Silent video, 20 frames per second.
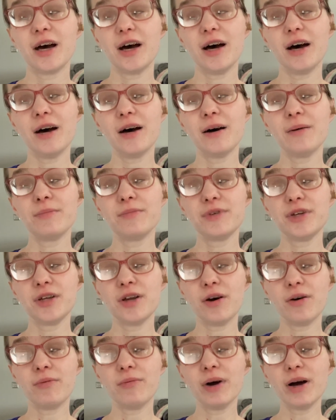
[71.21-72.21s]

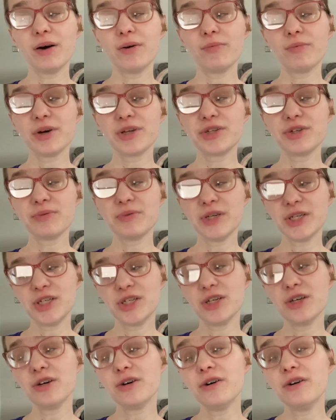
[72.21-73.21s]
What do we
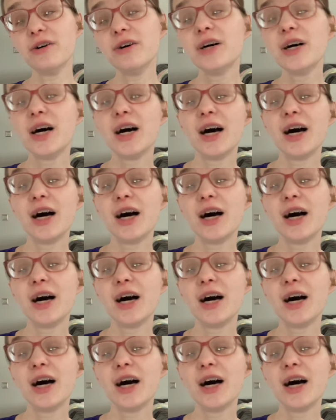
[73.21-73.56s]
do?